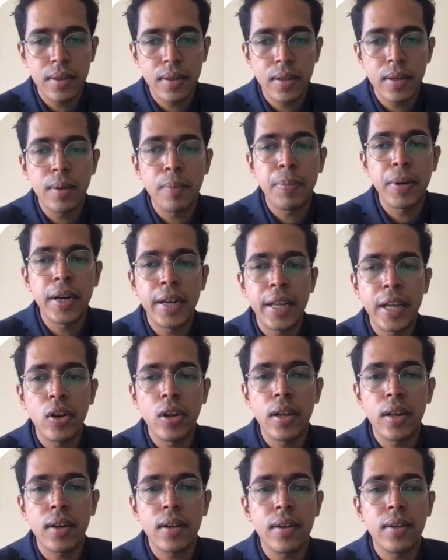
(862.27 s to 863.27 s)

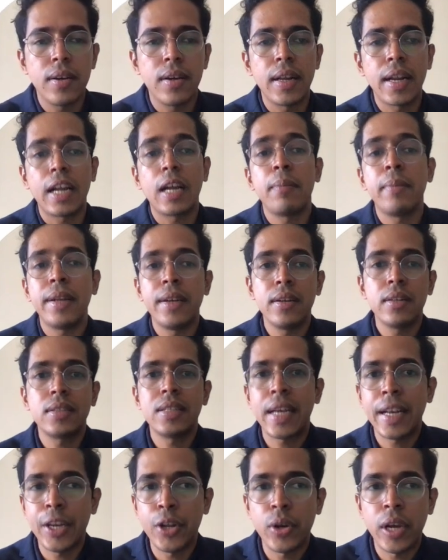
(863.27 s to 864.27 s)
particular recommenders
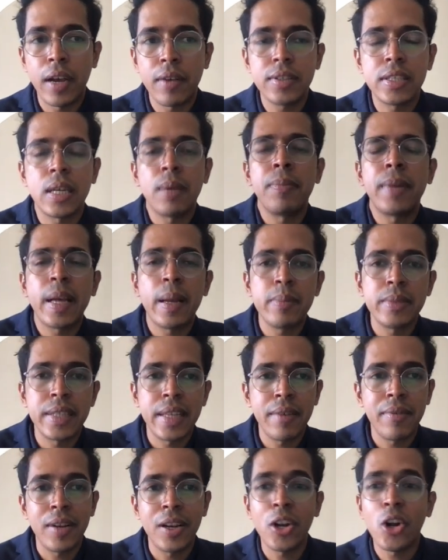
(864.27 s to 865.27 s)
that you have. Sometimes they
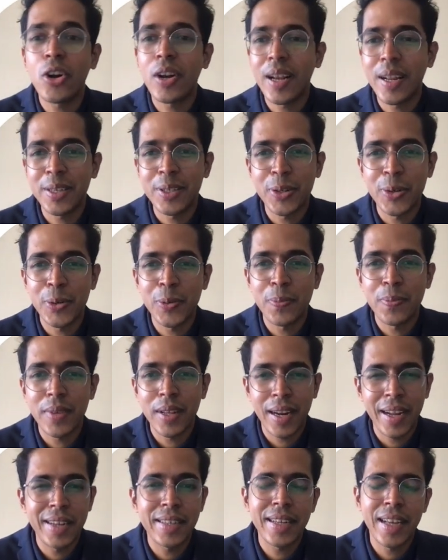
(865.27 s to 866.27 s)
will not let you
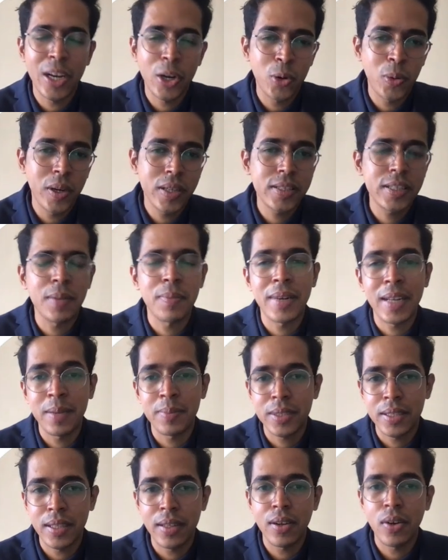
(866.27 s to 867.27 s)
write LORs.
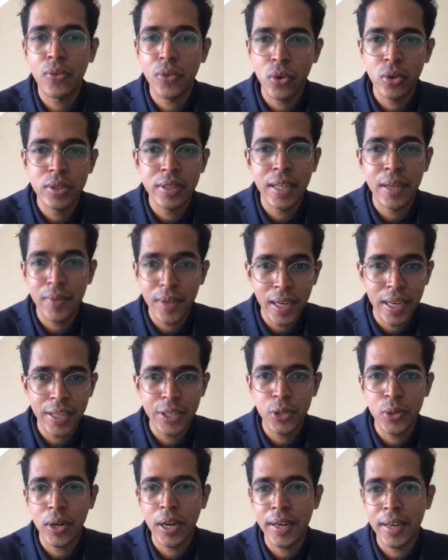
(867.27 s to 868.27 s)
Sometimes, of course, they will let
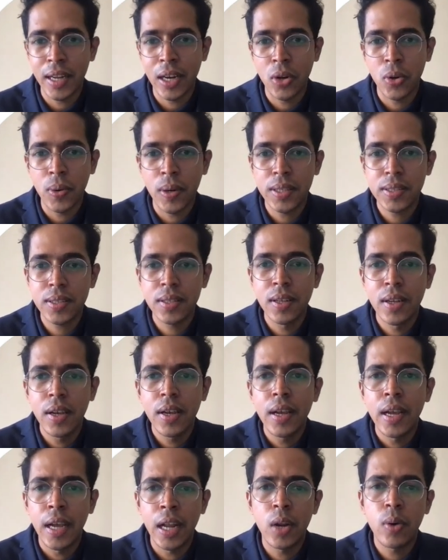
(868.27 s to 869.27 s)
you write LORs.
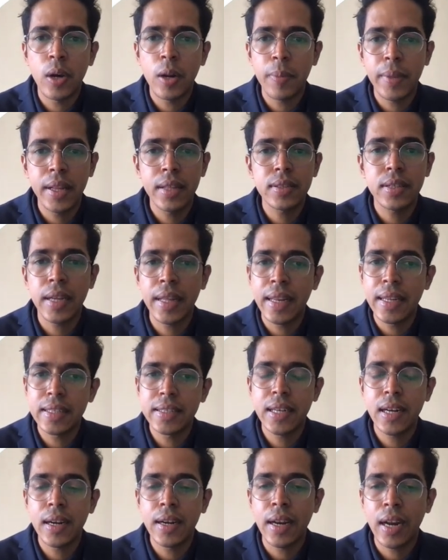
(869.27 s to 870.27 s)
LOR meaning the
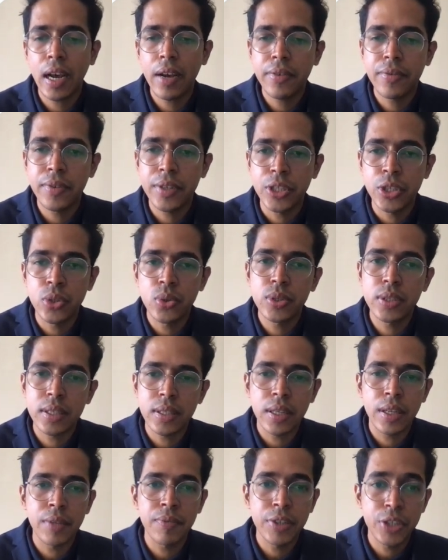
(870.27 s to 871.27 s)
initial draft which
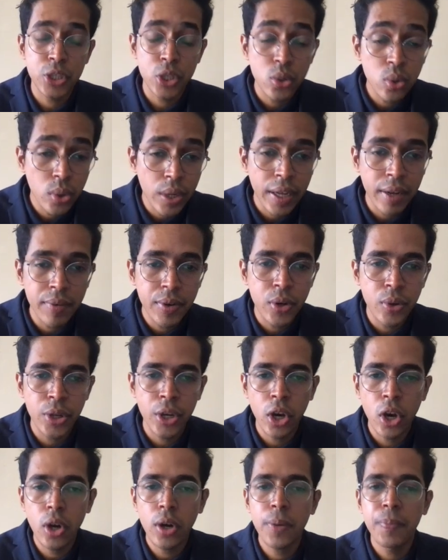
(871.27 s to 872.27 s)
you give to
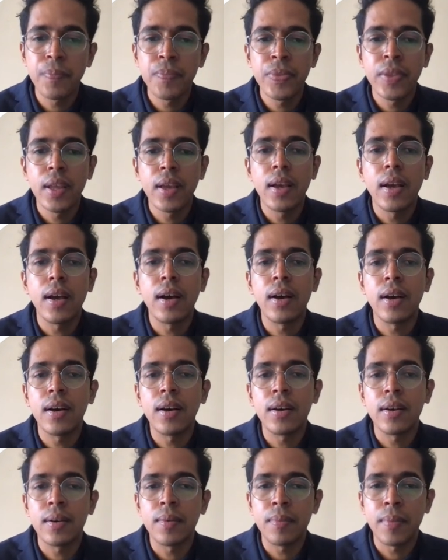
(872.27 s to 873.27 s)
your
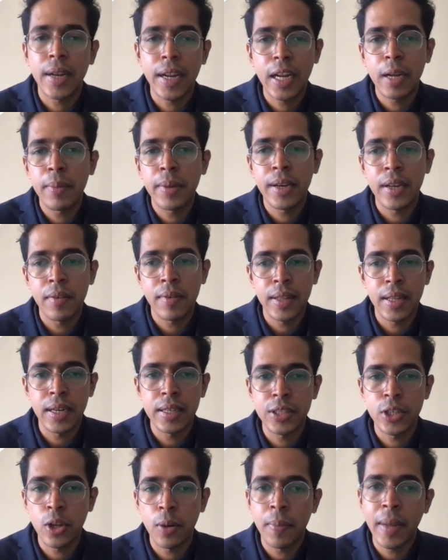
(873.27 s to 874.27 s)
recommender, whether it's
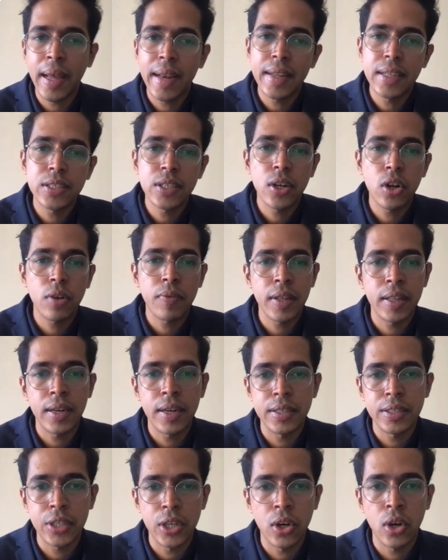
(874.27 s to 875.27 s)
your manager or whether
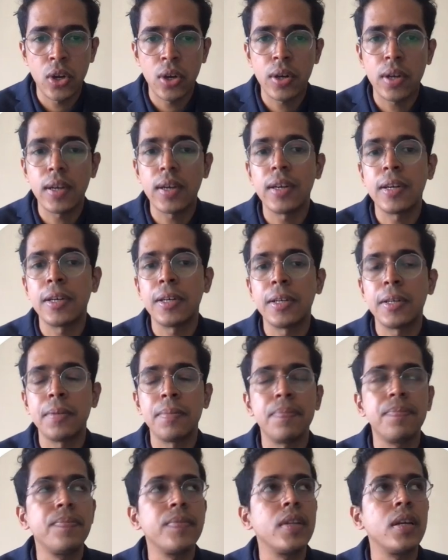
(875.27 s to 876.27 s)
it's your
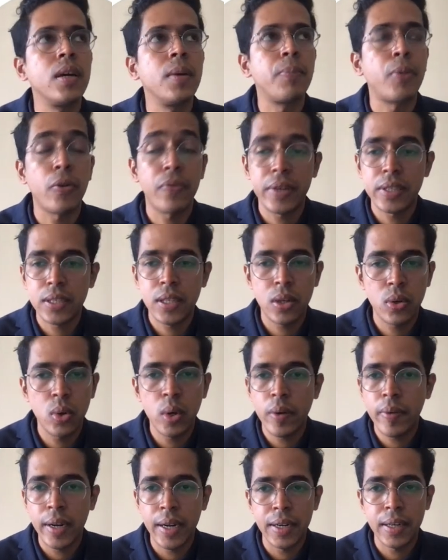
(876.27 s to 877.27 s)
professor,
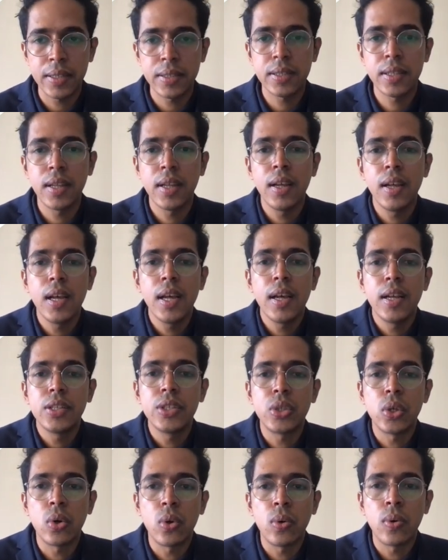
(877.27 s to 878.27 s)
whoever it is.
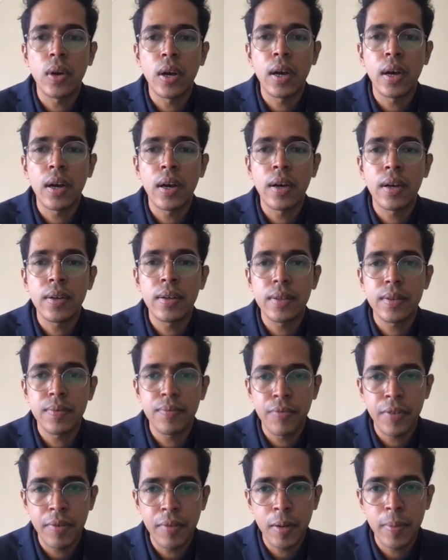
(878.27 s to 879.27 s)
So
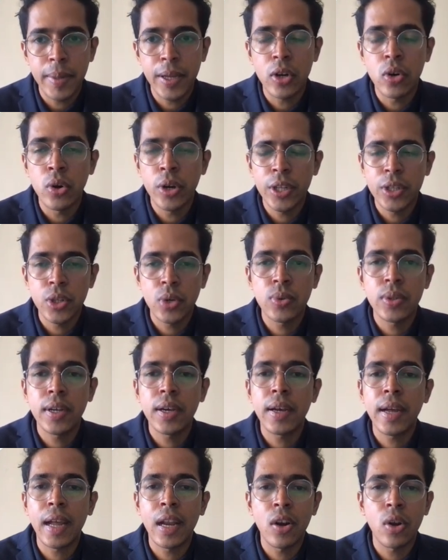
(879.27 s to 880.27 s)
we will be going through the
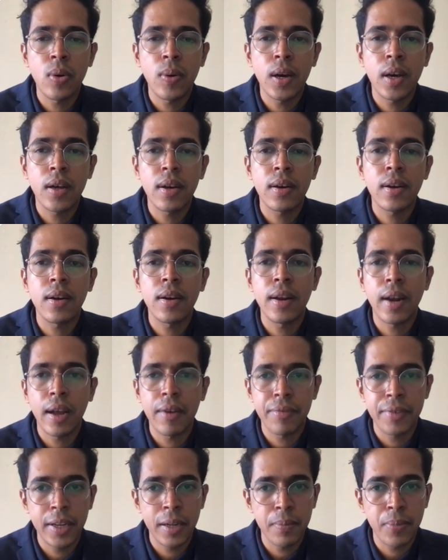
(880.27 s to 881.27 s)
LOR
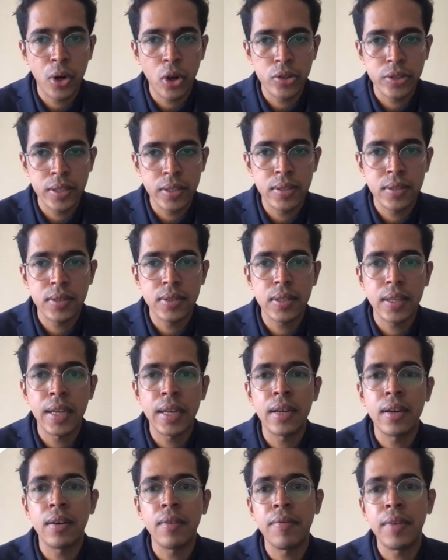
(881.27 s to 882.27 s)
drafting process in
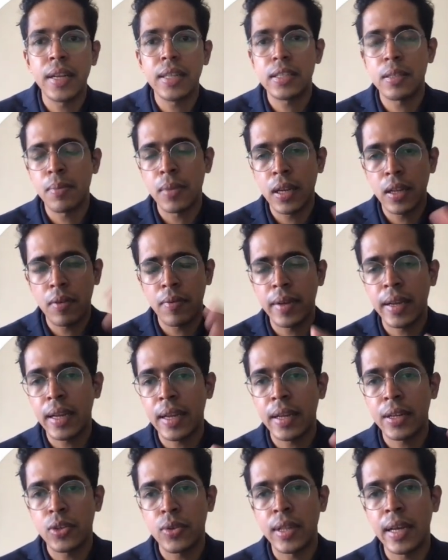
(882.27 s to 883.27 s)
a very similar
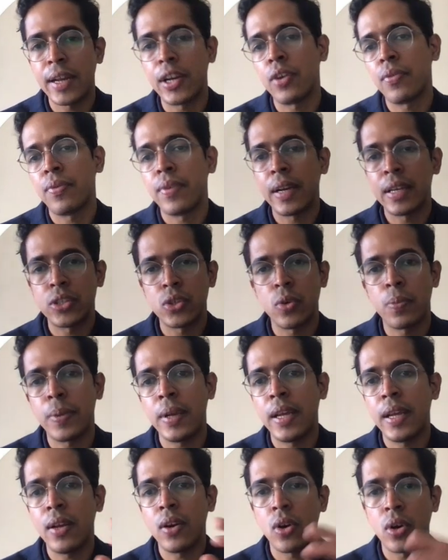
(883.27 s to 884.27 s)
way to that of SOP
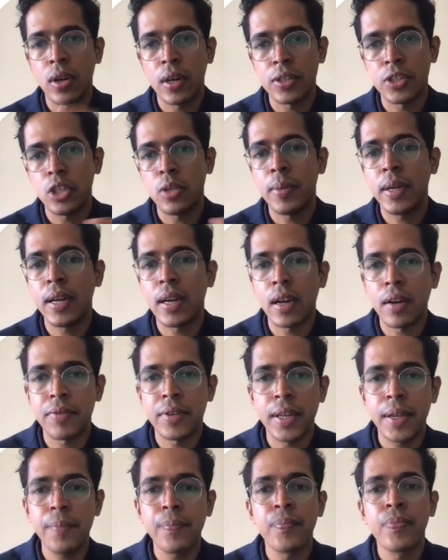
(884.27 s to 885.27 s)
or resume
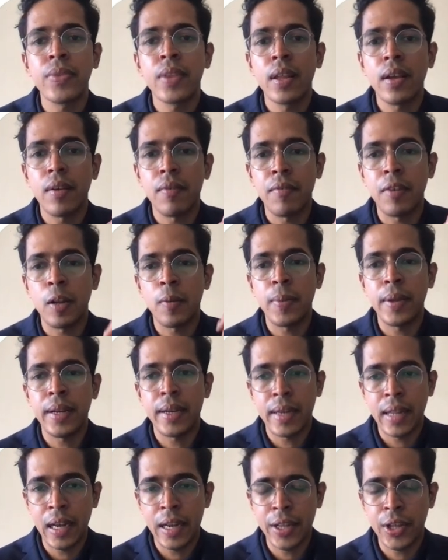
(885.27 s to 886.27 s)
drafting. We'll be
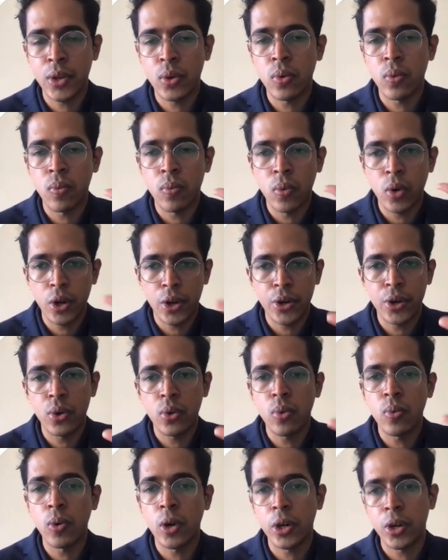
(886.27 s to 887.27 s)
telling you what to do,
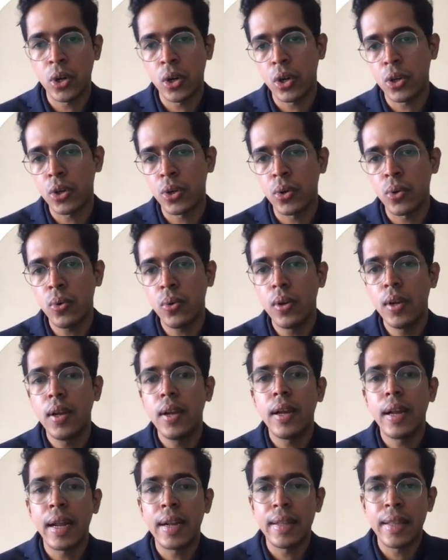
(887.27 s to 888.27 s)
what not to do.
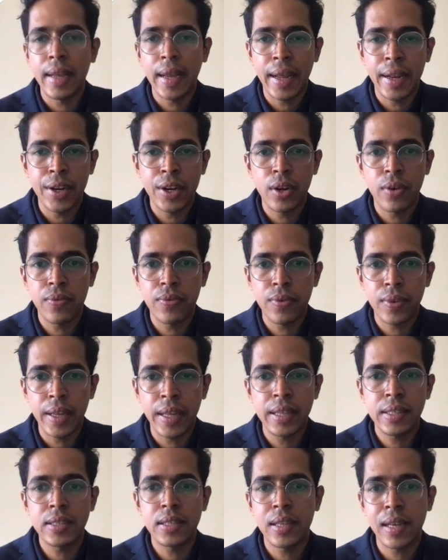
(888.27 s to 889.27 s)
At the end of
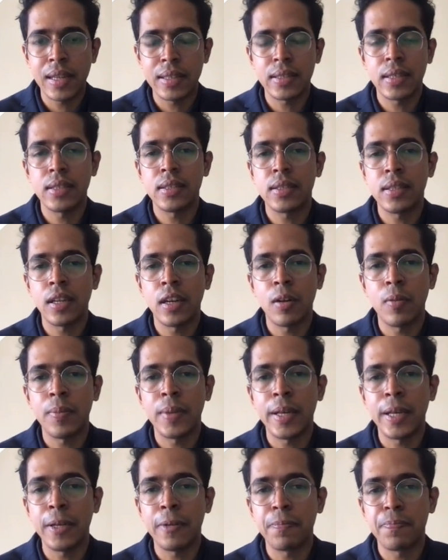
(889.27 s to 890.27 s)
each lessons, there will
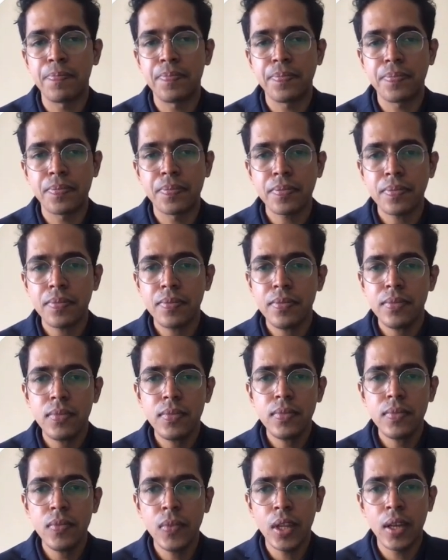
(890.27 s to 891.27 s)
be
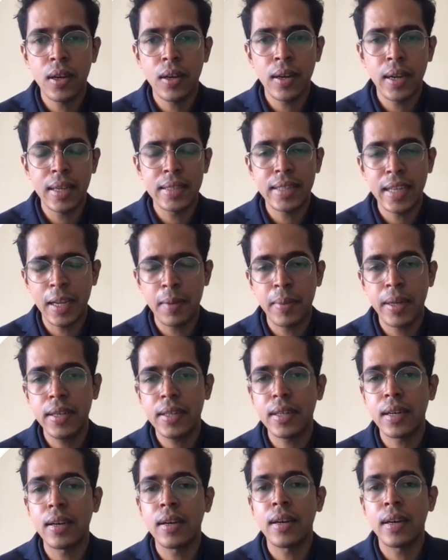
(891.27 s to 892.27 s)
assignment.
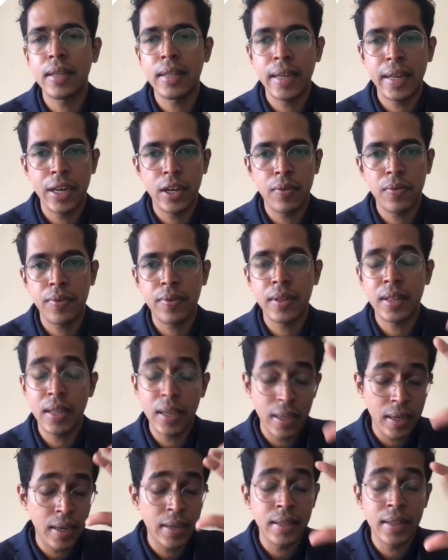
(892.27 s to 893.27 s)
At the end
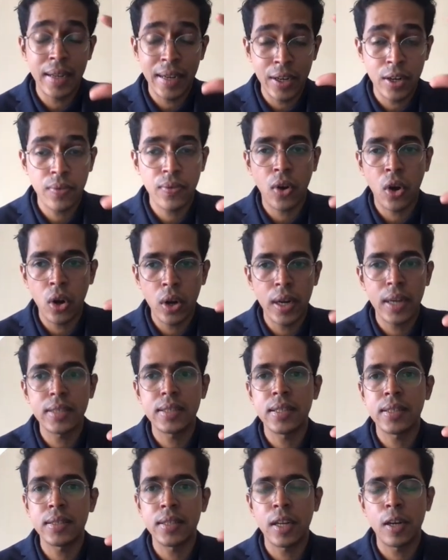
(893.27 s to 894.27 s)
of all
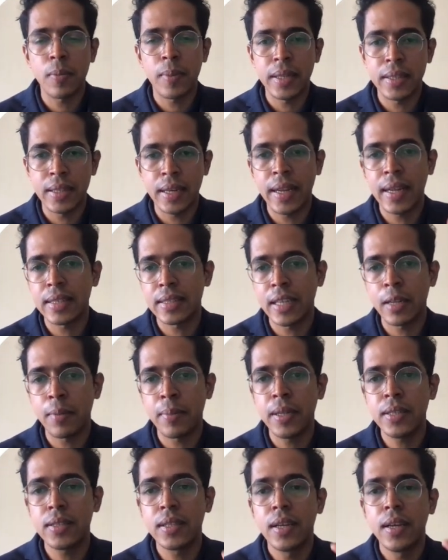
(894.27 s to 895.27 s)
lessons, there will be 3
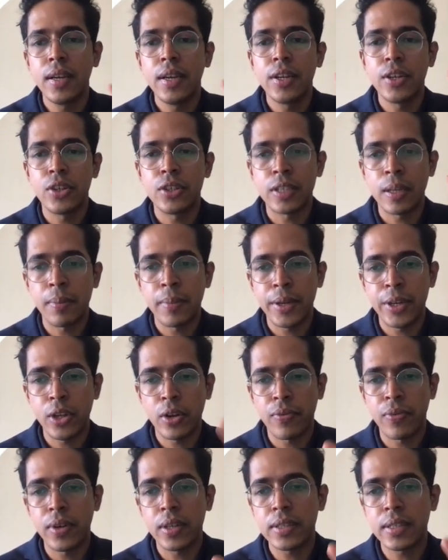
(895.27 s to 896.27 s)
assignments to submit your
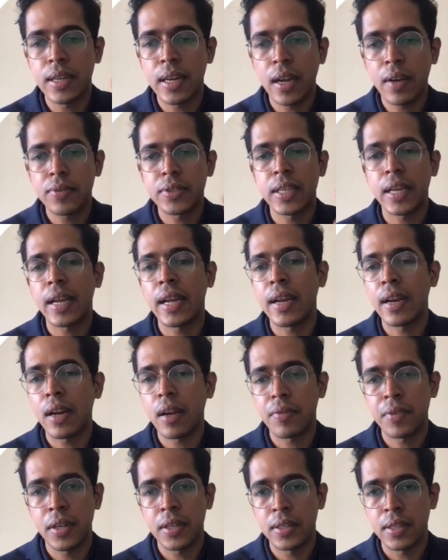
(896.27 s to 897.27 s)
first draft, second
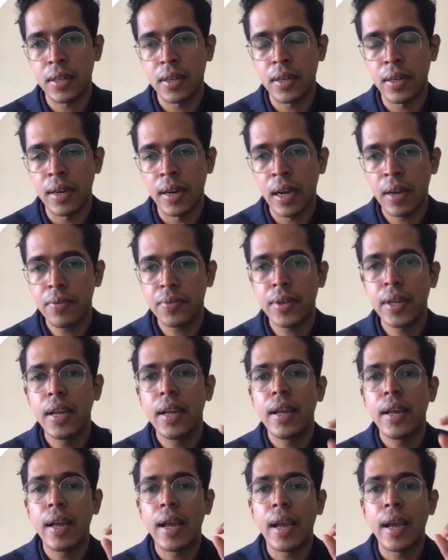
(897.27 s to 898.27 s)
draft, and third draft.
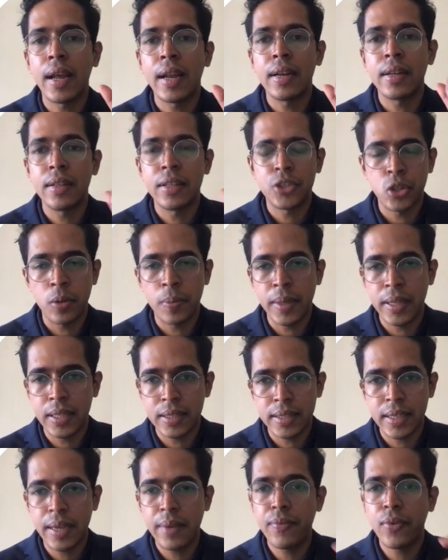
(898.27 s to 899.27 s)
And this will be the
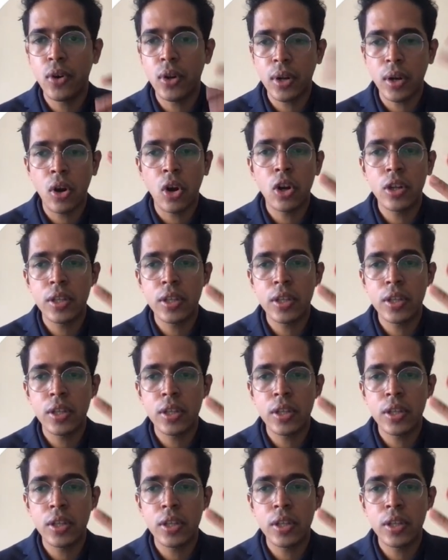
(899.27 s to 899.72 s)
same for all the